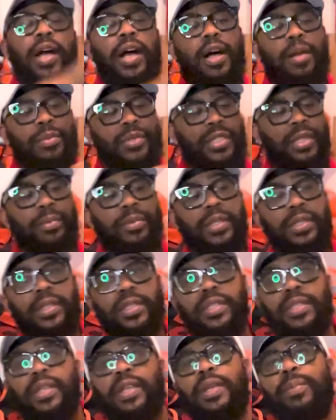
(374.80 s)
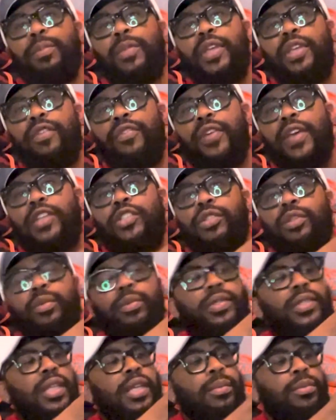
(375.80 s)
Something this manufacturer
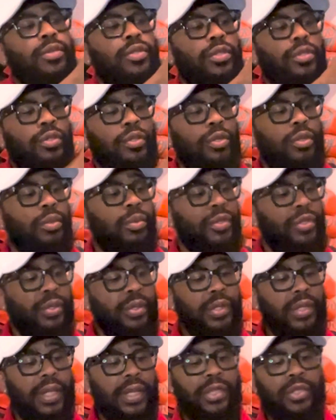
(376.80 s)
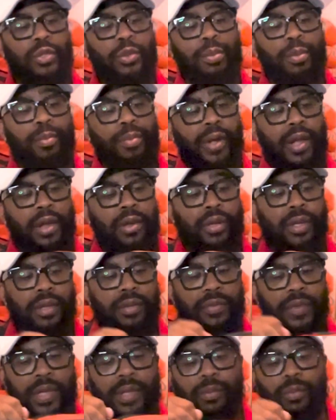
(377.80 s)
was able to do, which we're like super proud
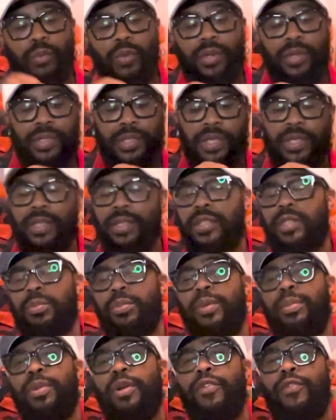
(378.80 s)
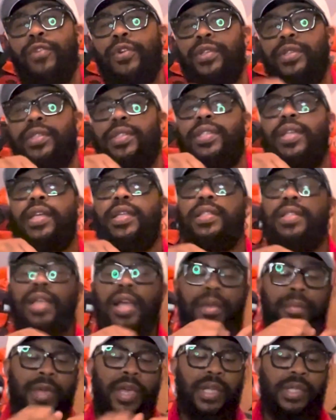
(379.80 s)
of. I want to say this is maybe our first or second
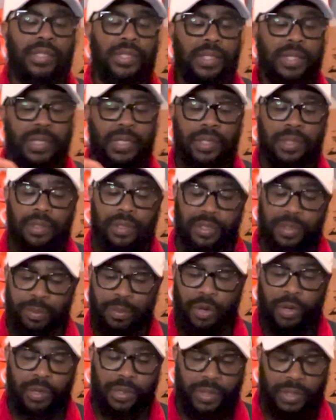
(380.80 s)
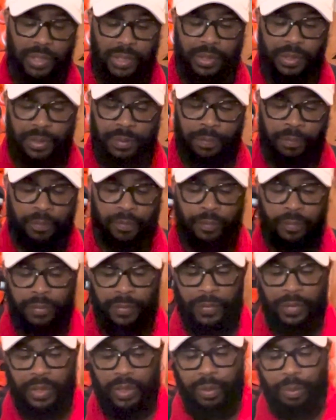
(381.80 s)
time actually getting this part done,
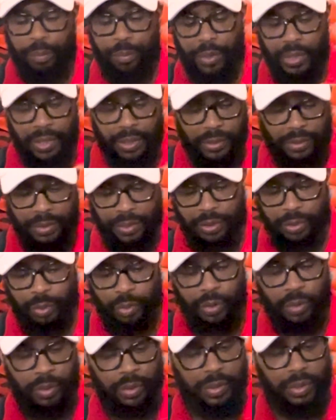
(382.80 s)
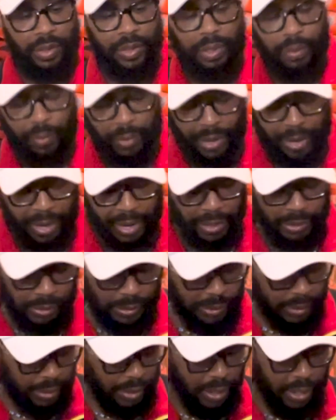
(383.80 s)
but they were
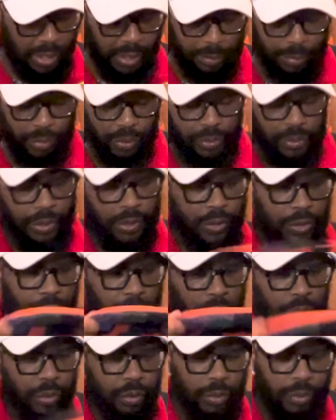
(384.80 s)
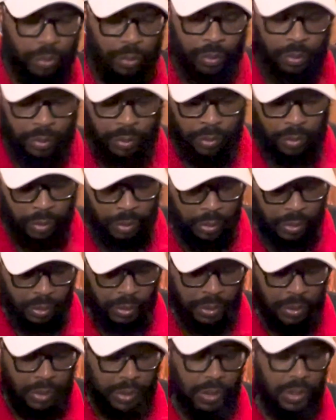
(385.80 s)
actually able to do
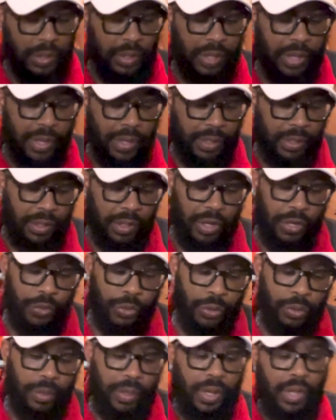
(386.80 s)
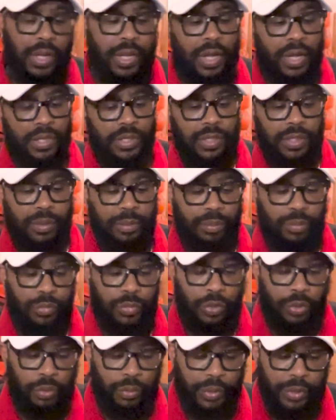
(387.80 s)
like a custom
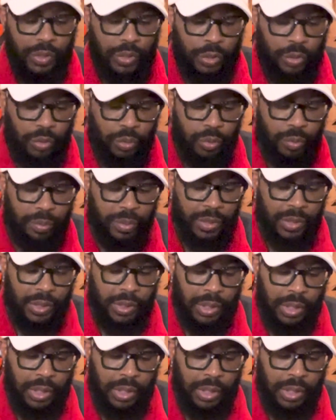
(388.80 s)
3 scoops